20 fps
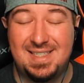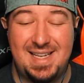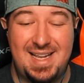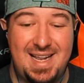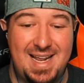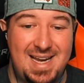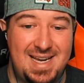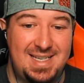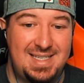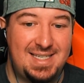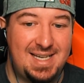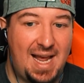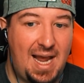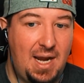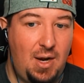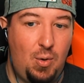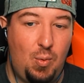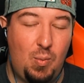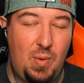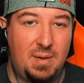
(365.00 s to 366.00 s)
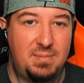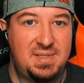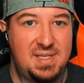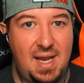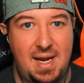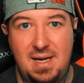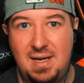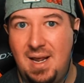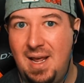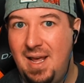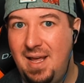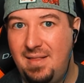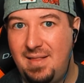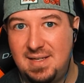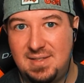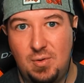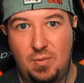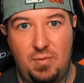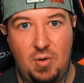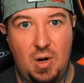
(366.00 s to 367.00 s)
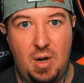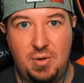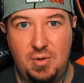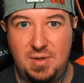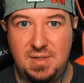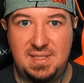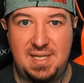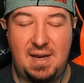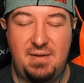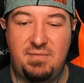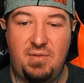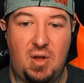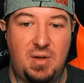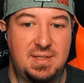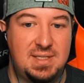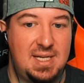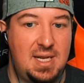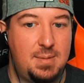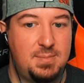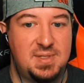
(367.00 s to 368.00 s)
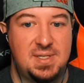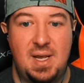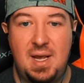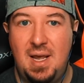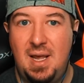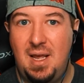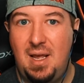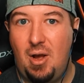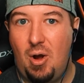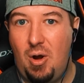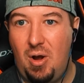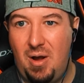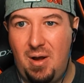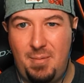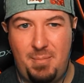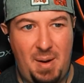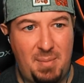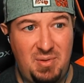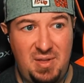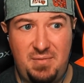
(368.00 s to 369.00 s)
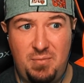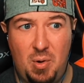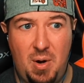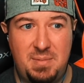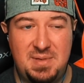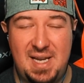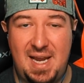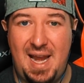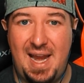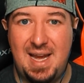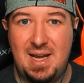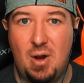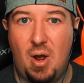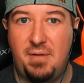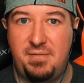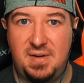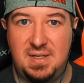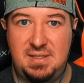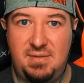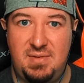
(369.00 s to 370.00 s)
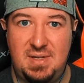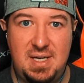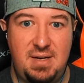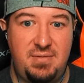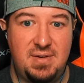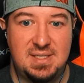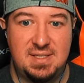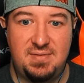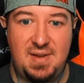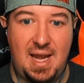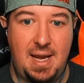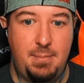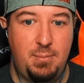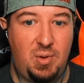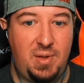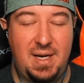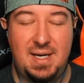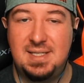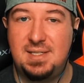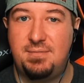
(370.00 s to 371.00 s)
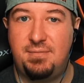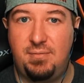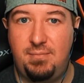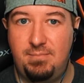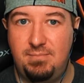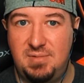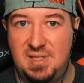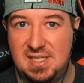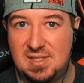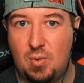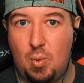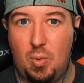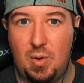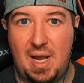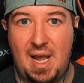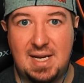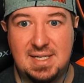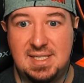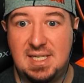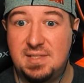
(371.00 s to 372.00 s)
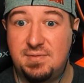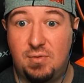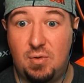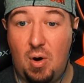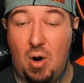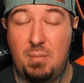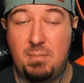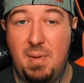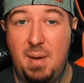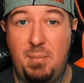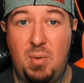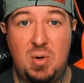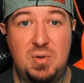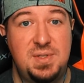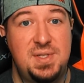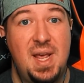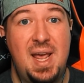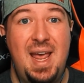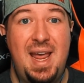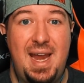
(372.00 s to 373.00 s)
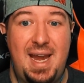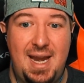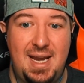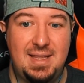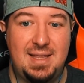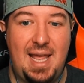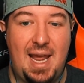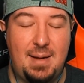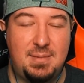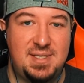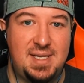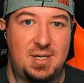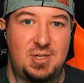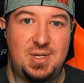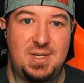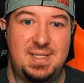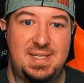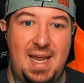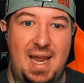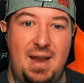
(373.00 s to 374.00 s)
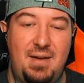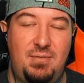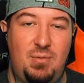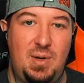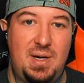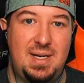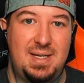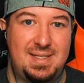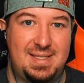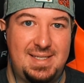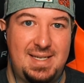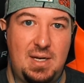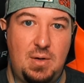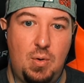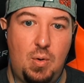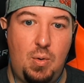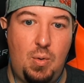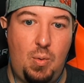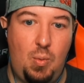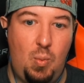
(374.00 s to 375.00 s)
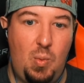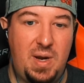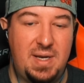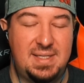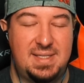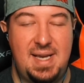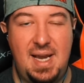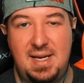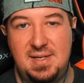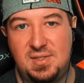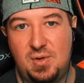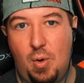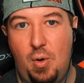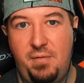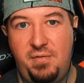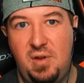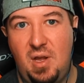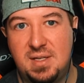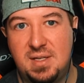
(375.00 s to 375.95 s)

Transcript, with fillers: the entire website. That's over 110 vault tips. Uh, I believe we're up to eight offensive and defensive game plans, Discord access for our members, and lab sessions every single Wednesday. So hopefully